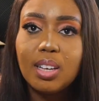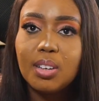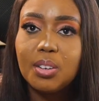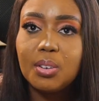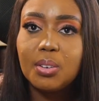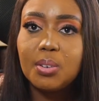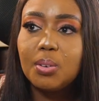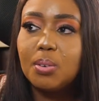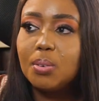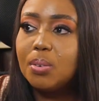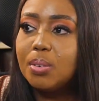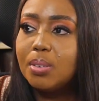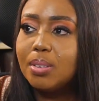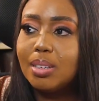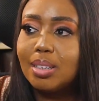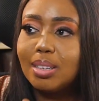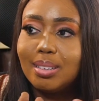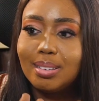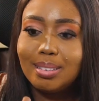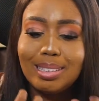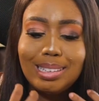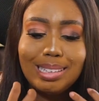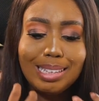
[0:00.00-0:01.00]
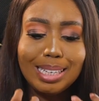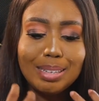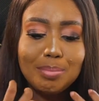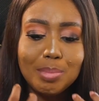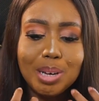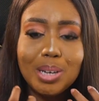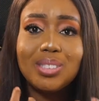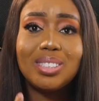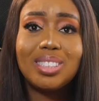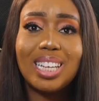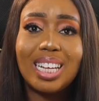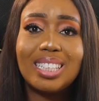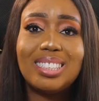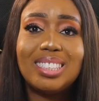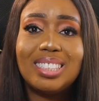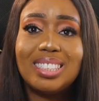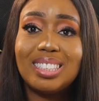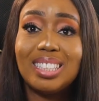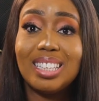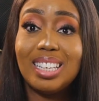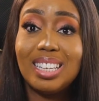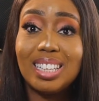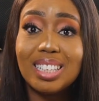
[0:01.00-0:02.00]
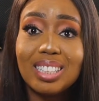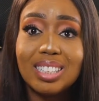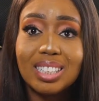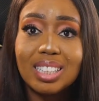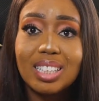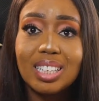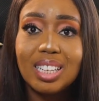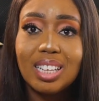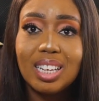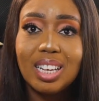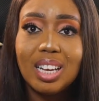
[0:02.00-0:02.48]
emails that sell?